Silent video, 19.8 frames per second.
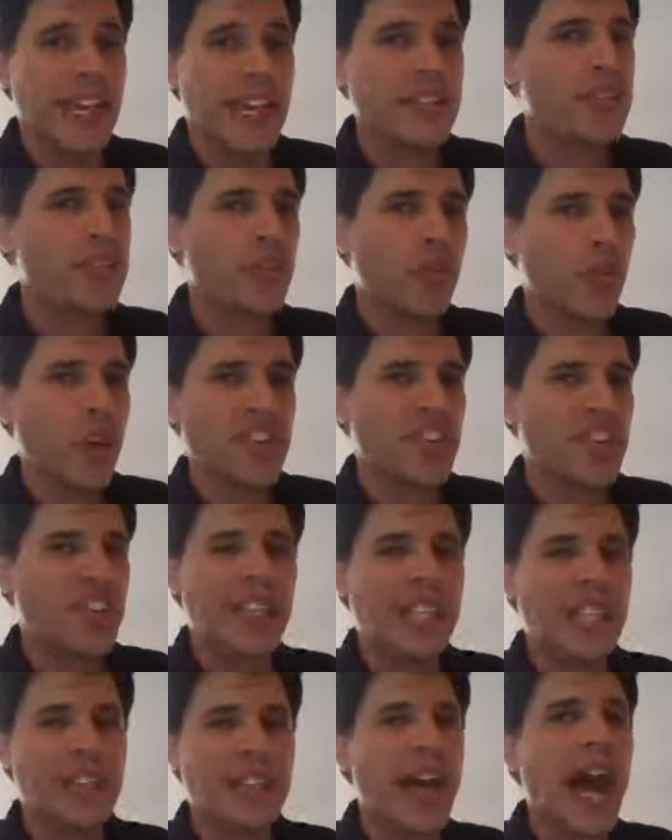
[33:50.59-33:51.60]
It's
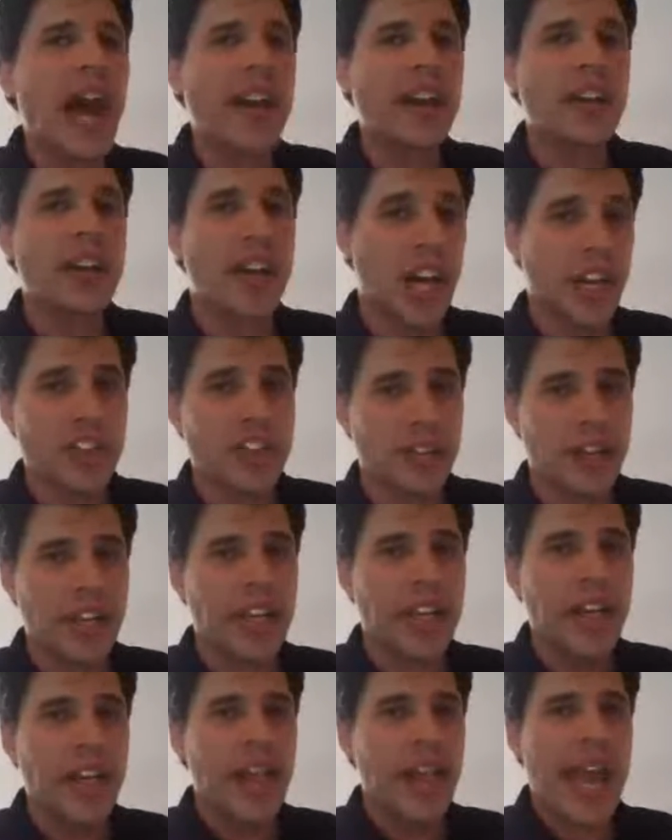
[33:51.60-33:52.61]
crushing the entire
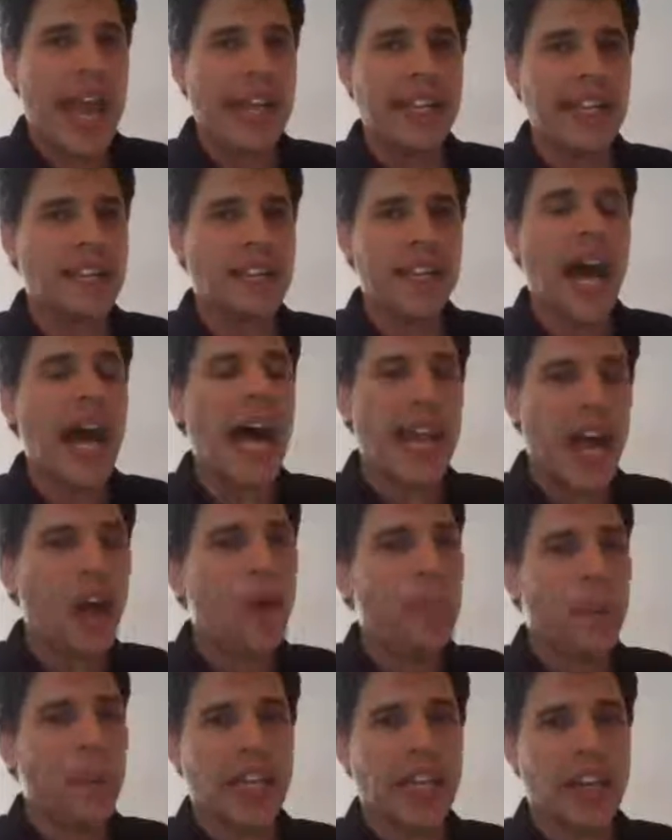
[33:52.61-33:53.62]
country, and it's not
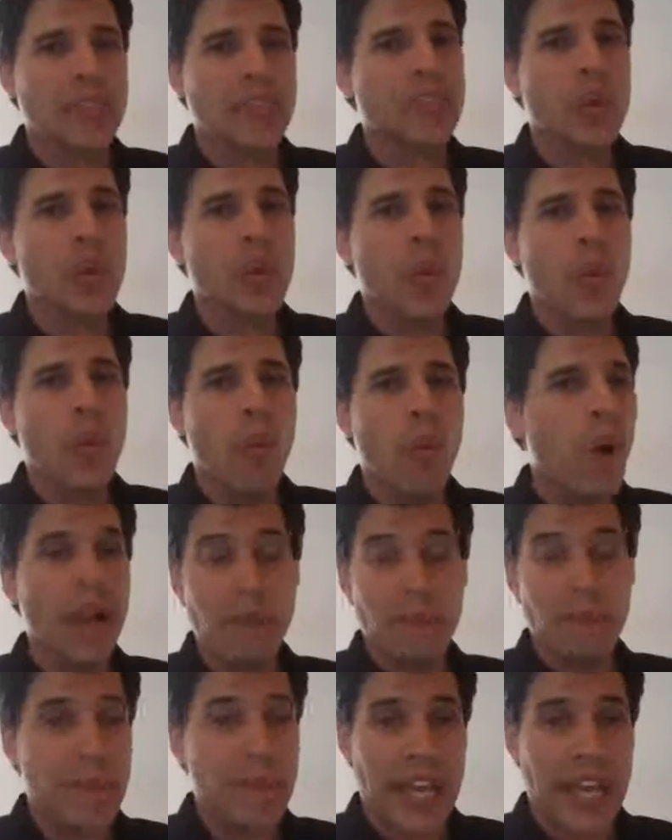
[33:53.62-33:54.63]
helping us
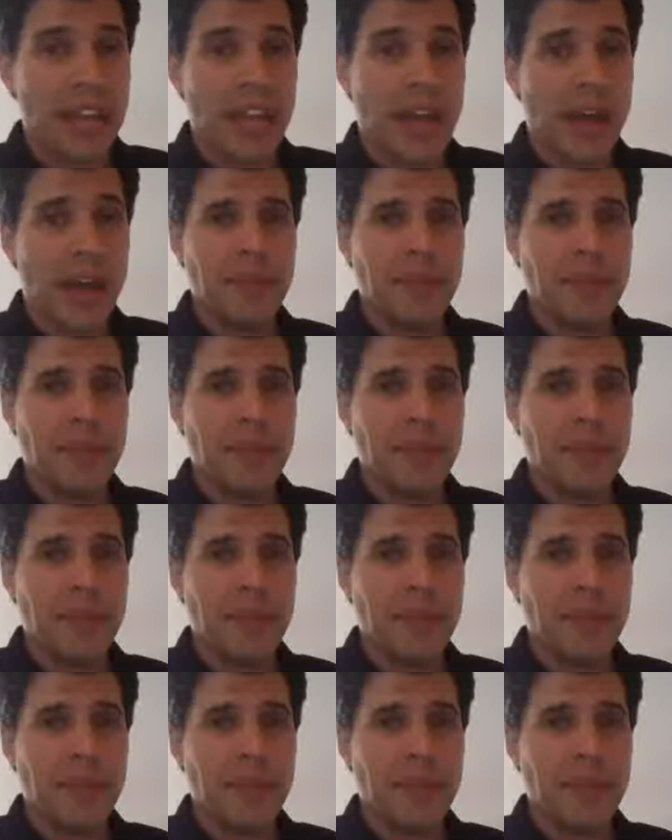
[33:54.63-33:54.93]
one bit.